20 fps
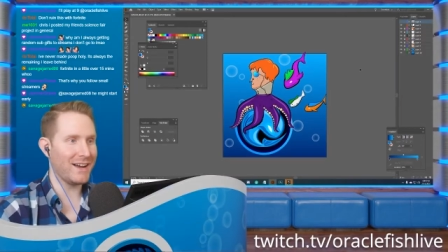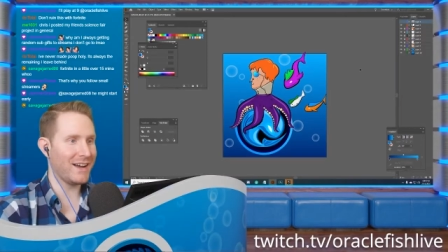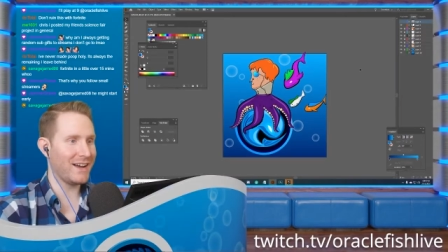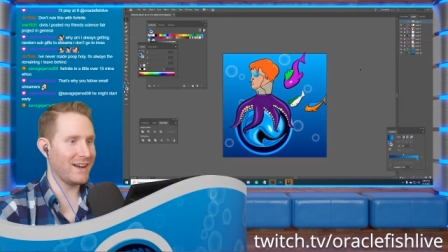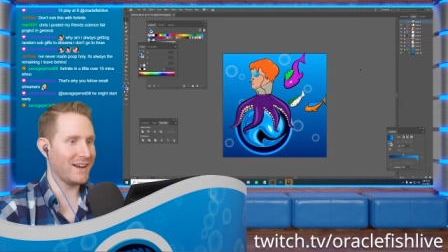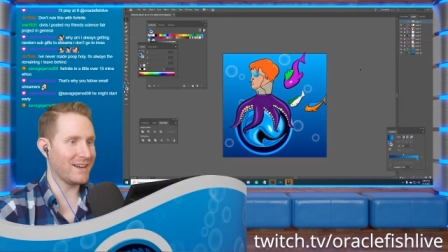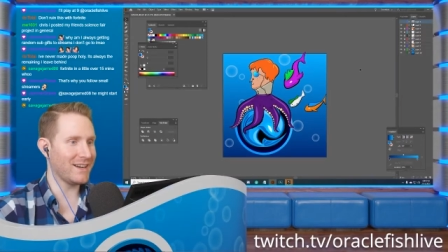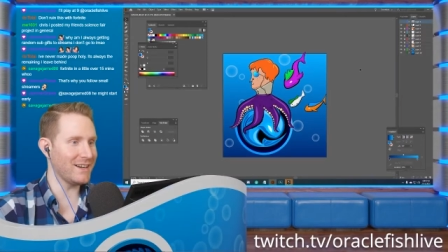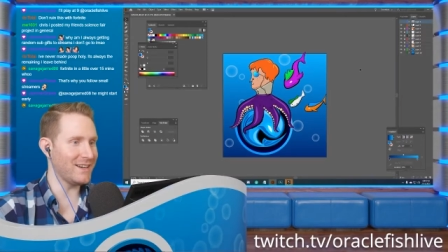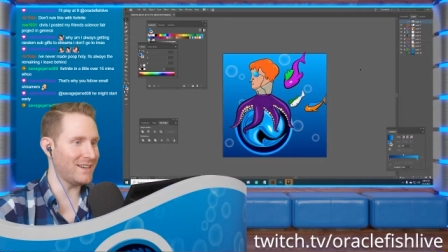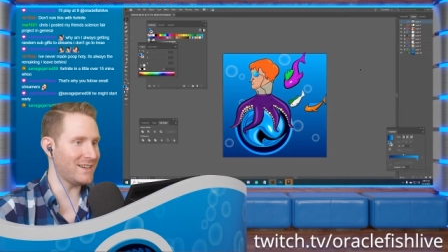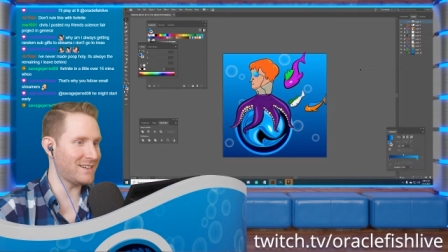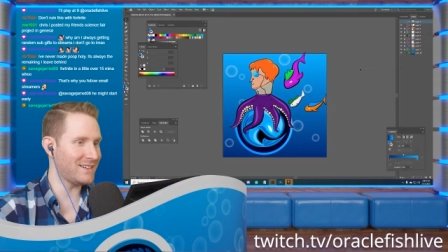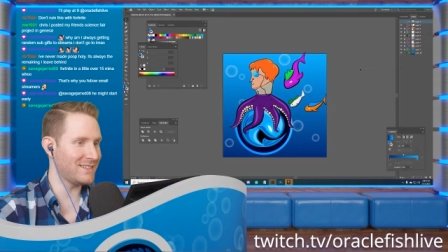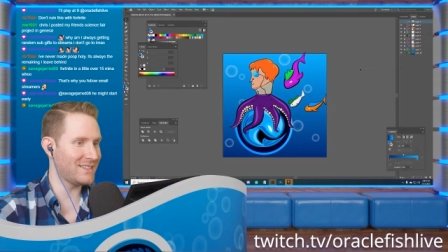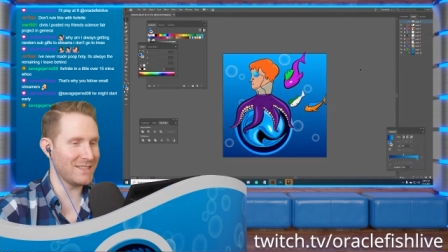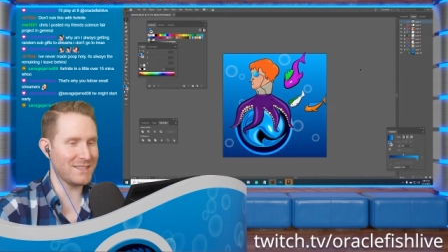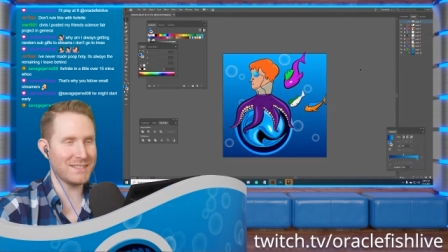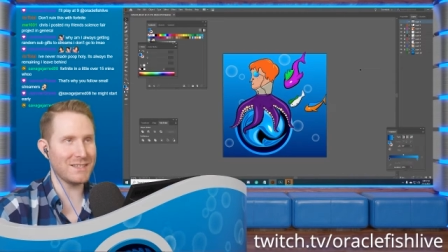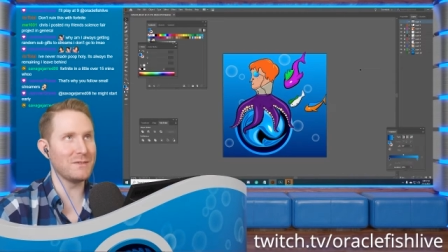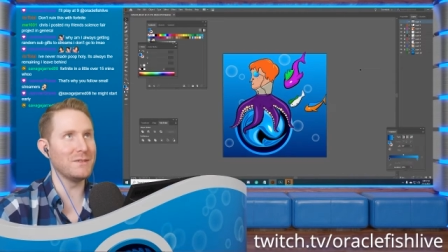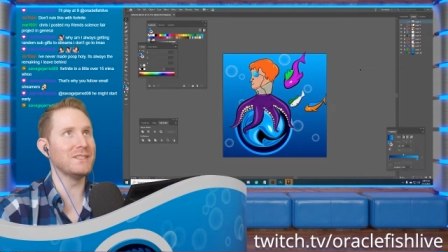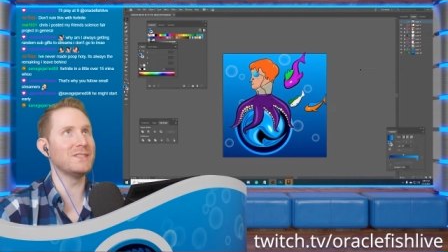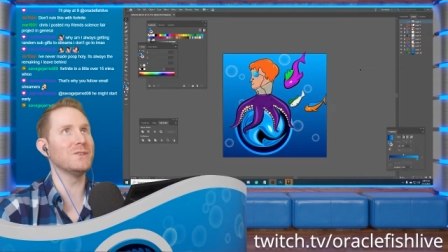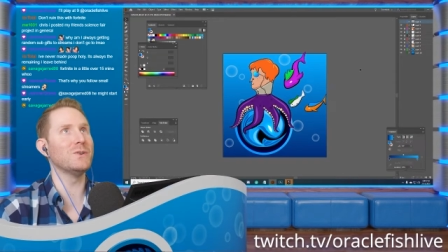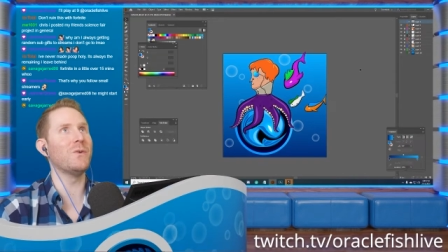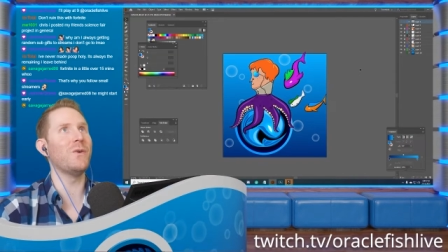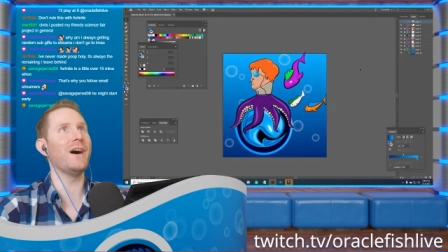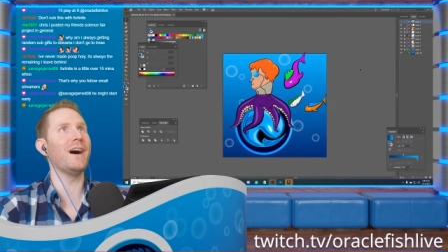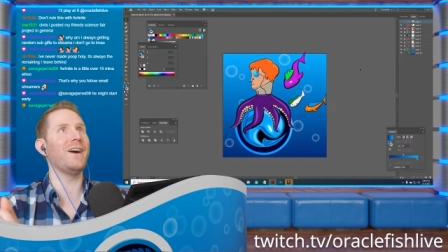Good? Did we
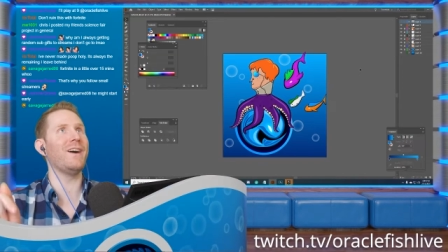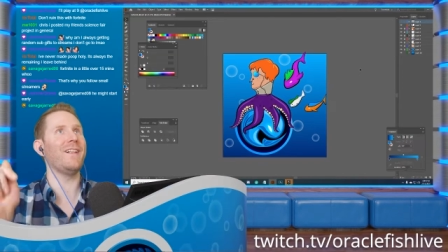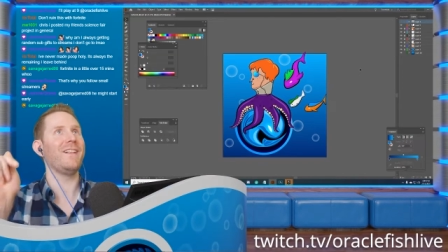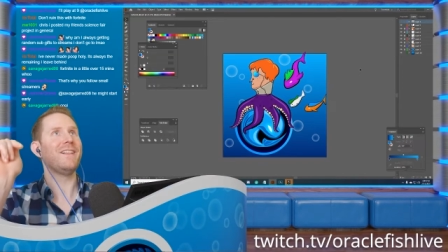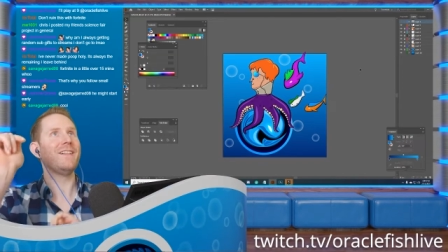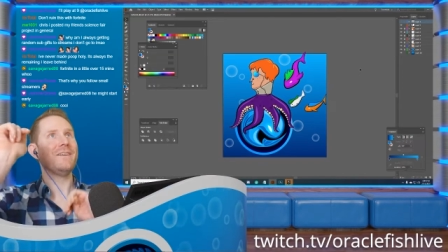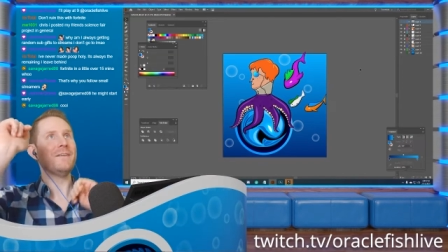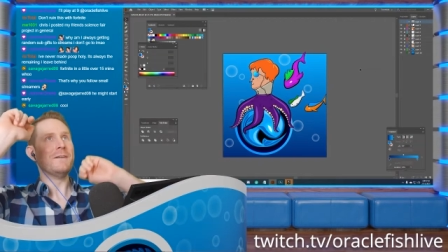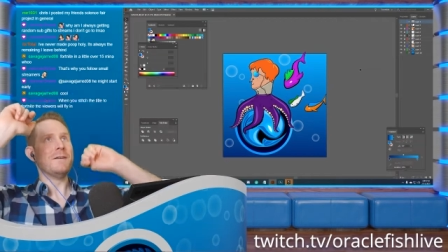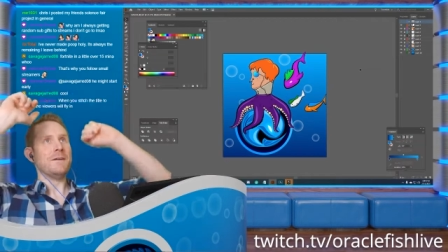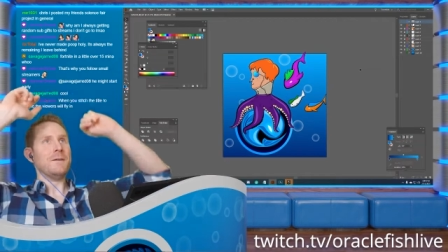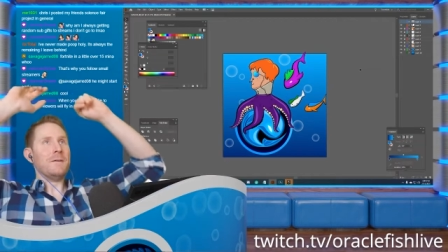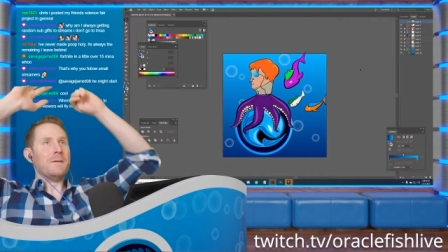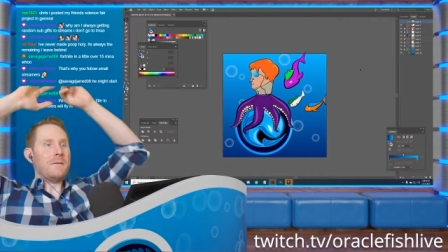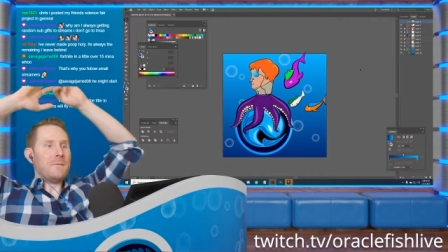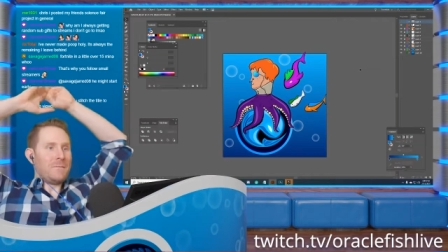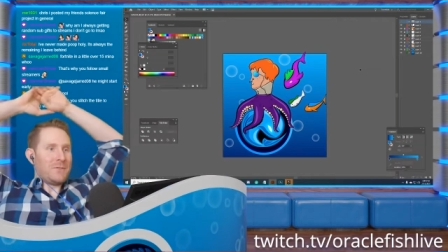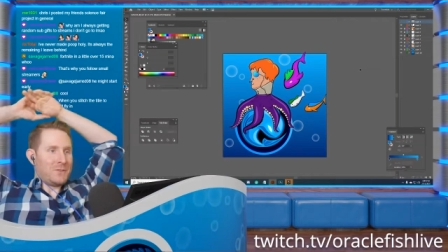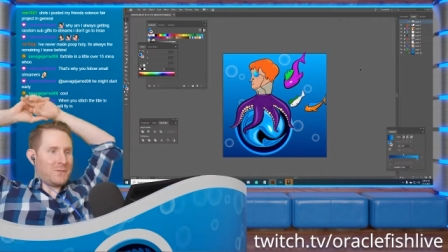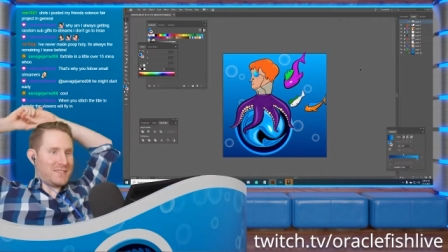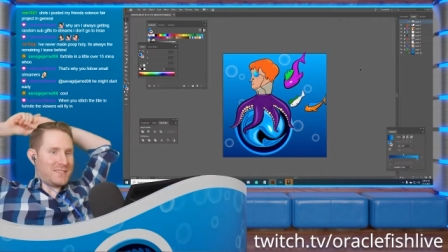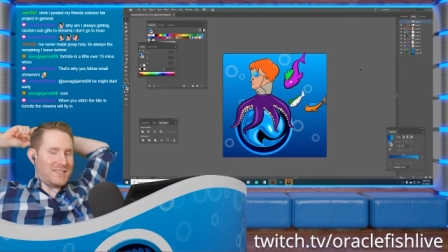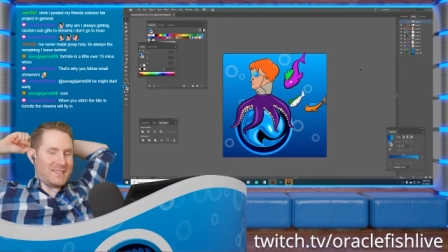do well? Is this a